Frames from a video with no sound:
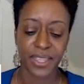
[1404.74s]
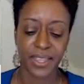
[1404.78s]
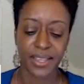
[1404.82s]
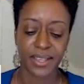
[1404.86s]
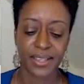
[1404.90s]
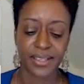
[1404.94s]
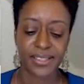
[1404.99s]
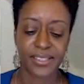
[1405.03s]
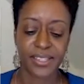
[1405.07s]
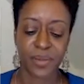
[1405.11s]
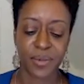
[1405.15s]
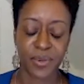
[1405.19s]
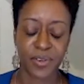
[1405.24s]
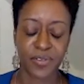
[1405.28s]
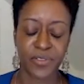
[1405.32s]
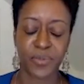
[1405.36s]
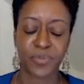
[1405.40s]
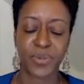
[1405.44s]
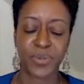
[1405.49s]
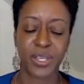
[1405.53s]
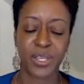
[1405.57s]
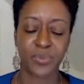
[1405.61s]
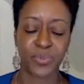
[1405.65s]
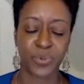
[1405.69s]
some of the
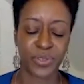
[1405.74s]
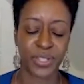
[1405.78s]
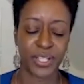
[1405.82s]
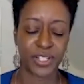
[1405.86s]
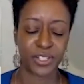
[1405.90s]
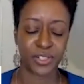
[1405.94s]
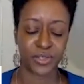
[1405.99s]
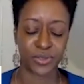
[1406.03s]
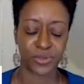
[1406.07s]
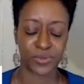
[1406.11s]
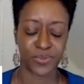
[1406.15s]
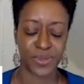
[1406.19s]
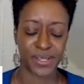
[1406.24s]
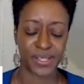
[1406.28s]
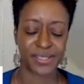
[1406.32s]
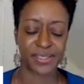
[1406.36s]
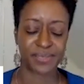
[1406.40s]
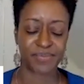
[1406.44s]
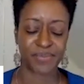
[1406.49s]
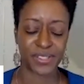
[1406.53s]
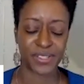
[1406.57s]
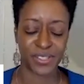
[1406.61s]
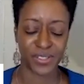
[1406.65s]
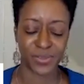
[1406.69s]
people they do
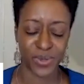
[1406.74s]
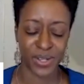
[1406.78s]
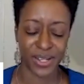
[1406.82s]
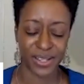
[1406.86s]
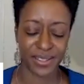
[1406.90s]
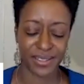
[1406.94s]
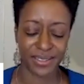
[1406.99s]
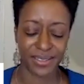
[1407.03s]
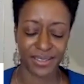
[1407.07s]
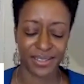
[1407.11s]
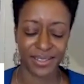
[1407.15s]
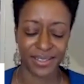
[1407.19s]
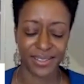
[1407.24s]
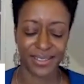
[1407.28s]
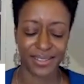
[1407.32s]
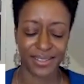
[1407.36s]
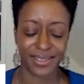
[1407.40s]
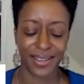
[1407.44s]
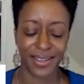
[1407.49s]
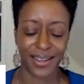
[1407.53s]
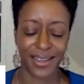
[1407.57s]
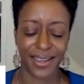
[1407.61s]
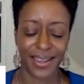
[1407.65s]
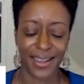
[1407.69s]
business with.
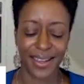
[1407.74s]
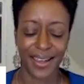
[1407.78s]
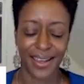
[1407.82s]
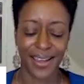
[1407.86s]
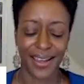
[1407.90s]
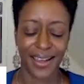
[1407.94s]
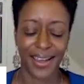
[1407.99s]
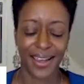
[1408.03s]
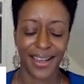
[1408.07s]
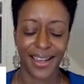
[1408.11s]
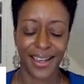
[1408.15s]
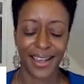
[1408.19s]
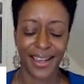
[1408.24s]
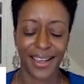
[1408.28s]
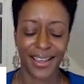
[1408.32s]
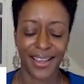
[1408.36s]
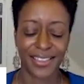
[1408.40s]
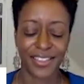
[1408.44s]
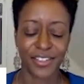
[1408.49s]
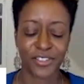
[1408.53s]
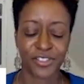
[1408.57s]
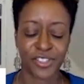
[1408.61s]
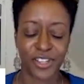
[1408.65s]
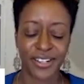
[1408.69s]

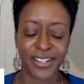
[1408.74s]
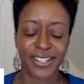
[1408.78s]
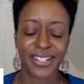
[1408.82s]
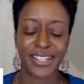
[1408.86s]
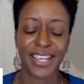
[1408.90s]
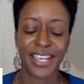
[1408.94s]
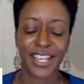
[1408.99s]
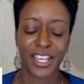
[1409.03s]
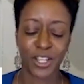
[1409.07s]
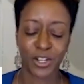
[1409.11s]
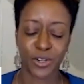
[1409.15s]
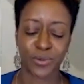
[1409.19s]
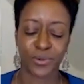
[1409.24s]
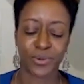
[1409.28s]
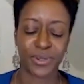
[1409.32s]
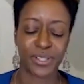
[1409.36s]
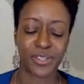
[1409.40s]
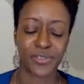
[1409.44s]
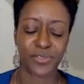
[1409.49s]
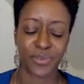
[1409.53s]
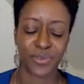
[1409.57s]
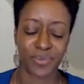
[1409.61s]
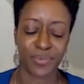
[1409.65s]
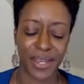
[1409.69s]
They're starting to get inquiries
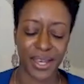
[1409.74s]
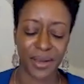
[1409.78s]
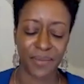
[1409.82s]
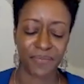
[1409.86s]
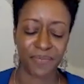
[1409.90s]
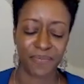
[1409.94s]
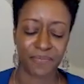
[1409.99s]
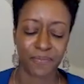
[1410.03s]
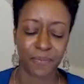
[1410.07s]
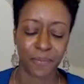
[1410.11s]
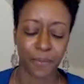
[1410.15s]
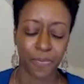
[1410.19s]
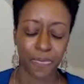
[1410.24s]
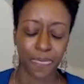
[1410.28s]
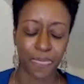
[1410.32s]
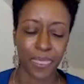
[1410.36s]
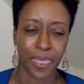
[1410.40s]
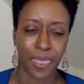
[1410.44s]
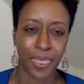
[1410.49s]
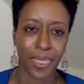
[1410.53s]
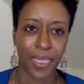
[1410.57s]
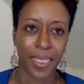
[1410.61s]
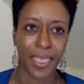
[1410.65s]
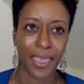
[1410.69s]
from them
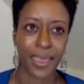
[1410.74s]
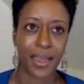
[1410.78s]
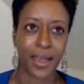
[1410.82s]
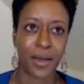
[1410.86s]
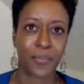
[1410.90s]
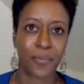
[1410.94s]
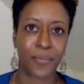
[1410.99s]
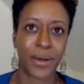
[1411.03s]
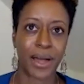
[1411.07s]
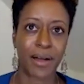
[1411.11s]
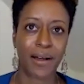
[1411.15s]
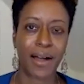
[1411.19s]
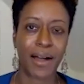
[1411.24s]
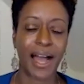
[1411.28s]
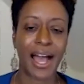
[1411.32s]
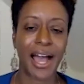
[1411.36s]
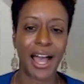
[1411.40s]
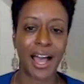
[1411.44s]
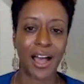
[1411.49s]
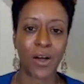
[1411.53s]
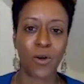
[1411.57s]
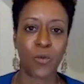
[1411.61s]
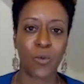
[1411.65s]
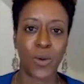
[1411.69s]
about
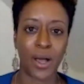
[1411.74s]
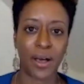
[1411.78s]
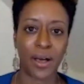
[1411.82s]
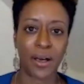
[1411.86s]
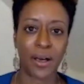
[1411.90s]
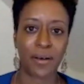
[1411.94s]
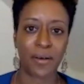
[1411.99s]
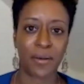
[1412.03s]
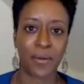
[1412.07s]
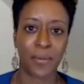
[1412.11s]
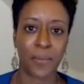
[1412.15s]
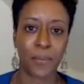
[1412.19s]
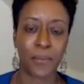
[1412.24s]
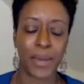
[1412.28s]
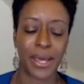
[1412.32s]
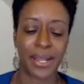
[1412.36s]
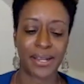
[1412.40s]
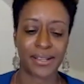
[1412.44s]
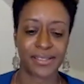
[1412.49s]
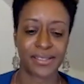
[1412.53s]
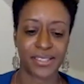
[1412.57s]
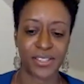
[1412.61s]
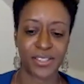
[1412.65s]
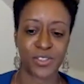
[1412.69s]
how well
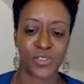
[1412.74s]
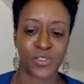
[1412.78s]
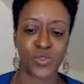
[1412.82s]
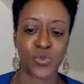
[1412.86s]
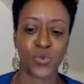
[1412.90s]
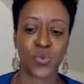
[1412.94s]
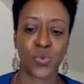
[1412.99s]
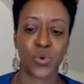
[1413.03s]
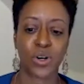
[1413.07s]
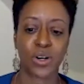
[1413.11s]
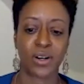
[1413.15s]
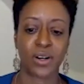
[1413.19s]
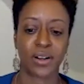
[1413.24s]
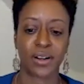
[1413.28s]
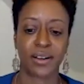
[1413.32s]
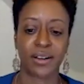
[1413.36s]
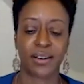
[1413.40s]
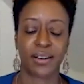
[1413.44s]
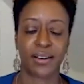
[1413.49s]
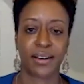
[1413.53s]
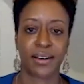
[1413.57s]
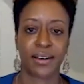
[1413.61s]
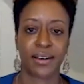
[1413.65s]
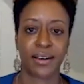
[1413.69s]
medicines work
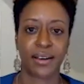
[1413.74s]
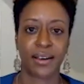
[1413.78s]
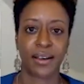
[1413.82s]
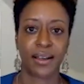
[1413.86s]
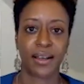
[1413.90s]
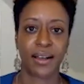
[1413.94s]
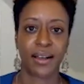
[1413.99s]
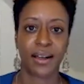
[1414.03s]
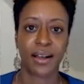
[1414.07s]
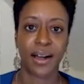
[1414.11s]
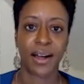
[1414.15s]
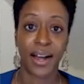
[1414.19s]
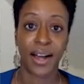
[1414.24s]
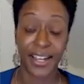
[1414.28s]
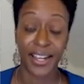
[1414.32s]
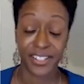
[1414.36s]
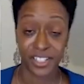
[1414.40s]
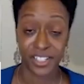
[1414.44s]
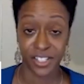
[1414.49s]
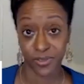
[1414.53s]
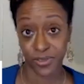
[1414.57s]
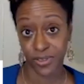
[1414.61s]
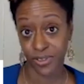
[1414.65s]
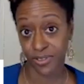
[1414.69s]
on
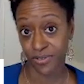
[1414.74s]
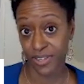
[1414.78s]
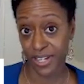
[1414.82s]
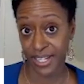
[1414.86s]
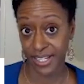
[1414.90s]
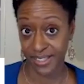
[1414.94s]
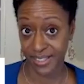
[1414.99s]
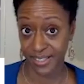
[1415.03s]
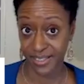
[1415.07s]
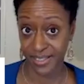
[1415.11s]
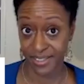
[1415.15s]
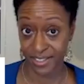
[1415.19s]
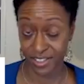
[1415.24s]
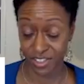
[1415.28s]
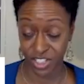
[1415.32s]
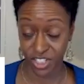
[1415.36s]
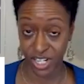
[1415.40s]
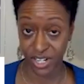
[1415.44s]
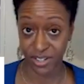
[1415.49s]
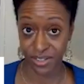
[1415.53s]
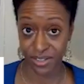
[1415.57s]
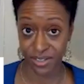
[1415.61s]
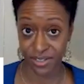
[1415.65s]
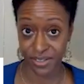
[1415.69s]
different races and
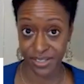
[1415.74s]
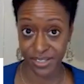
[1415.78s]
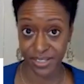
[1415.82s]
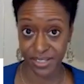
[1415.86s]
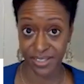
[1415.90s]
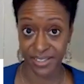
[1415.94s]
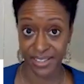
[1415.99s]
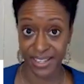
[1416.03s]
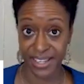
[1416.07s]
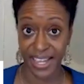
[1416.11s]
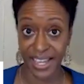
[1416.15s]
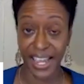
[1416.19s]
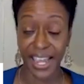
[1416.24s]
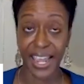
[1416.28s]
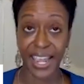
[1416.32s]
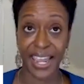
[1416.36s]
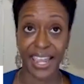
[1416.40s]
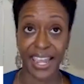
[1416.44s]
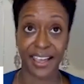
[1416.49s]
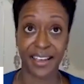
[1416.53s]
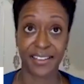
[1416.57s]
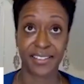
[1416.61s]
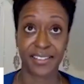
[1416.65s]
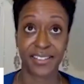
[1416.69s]
genders,
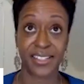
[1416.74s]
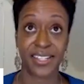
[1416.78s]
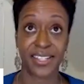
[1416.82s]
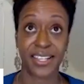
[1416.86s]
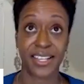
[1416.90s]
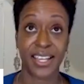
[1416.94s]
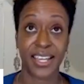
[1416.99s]
and